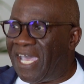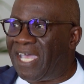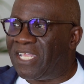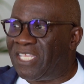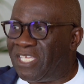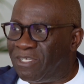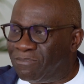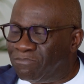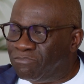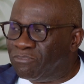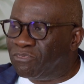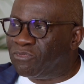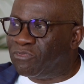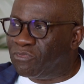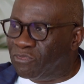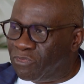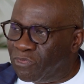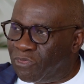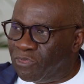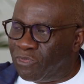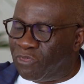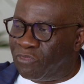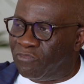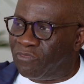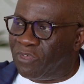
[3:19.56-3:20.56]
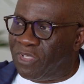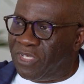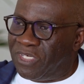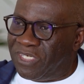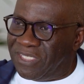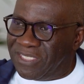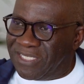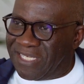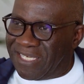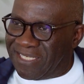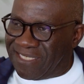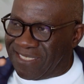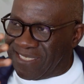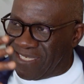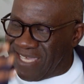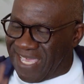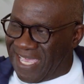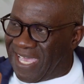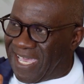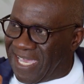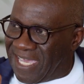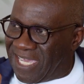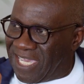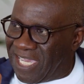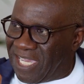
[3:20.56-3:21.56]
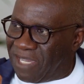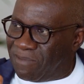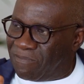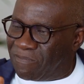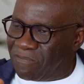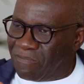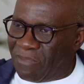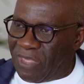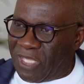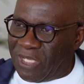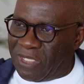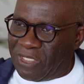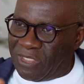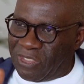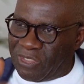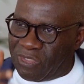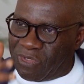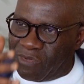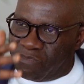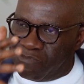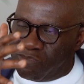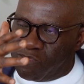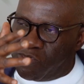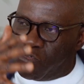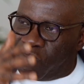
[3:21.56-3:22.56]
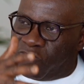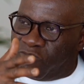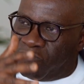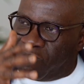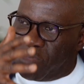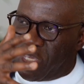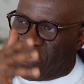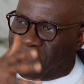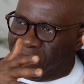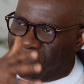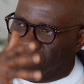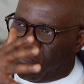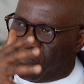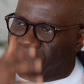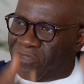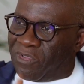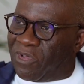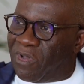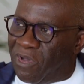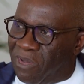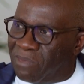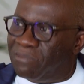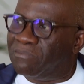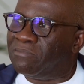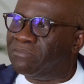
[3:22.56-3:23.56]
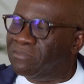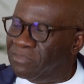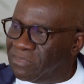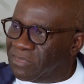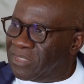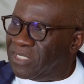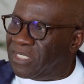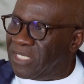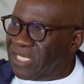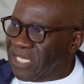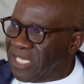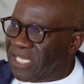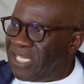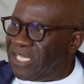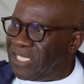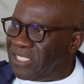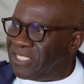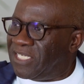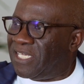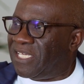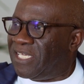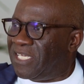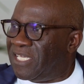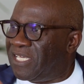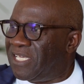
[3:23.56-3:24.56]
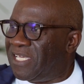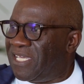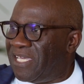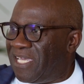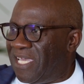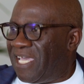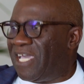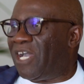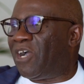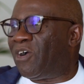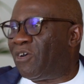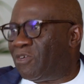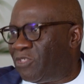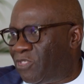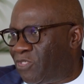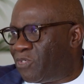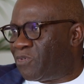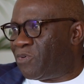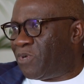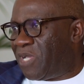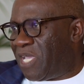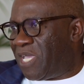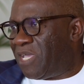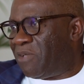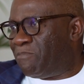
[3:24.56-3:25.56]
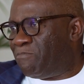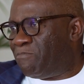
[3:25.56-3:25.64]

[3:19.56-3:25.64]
and improve the time to move me from ED onto a